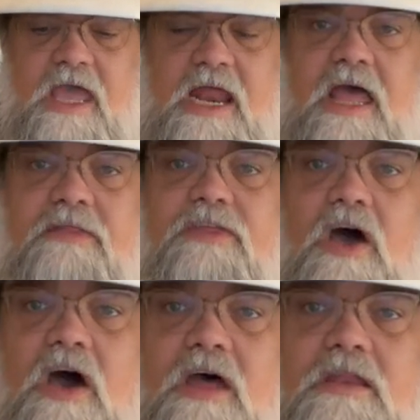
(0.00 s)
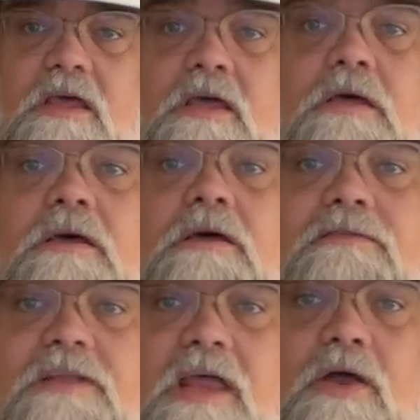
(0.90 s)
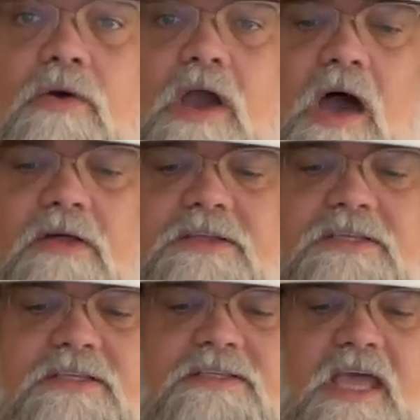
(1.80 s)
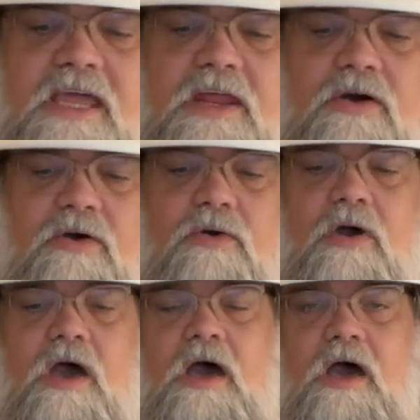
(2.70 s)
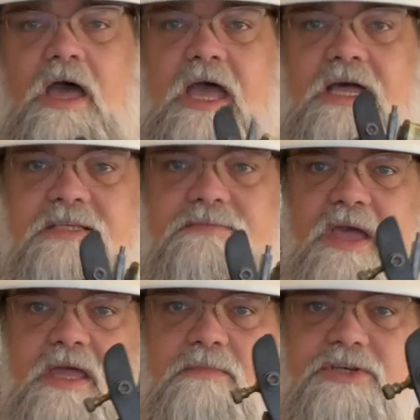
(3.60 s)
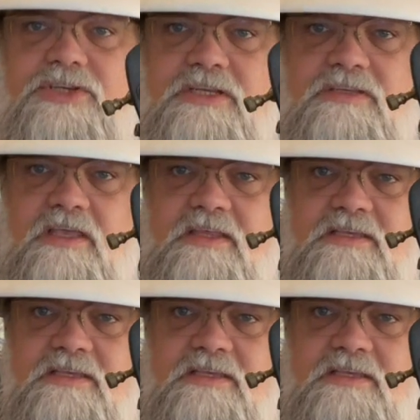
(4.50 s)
I thought Dano Collins, because Dano has made machines like this